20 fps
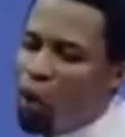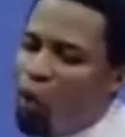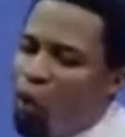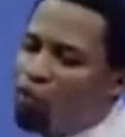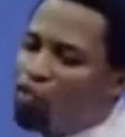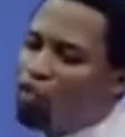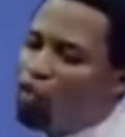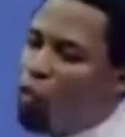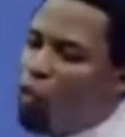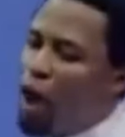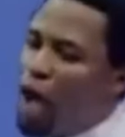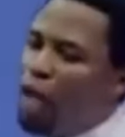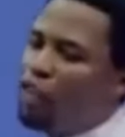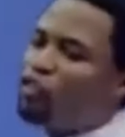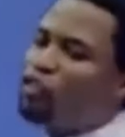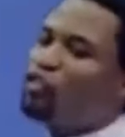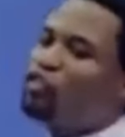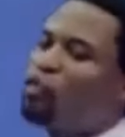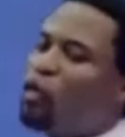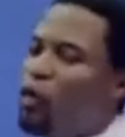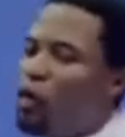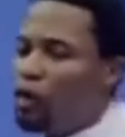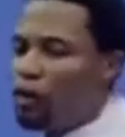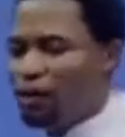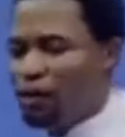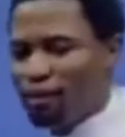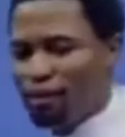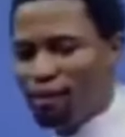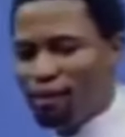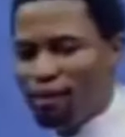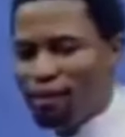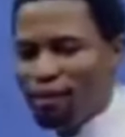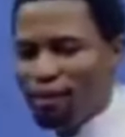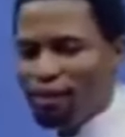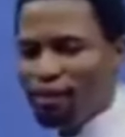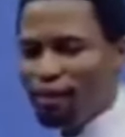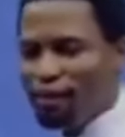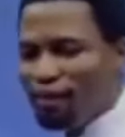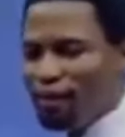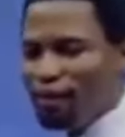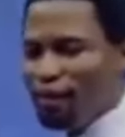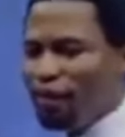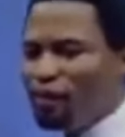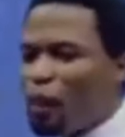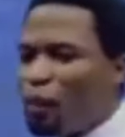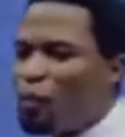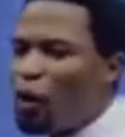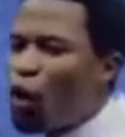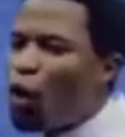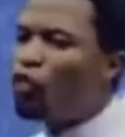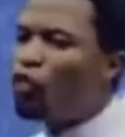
because you are strong. He said,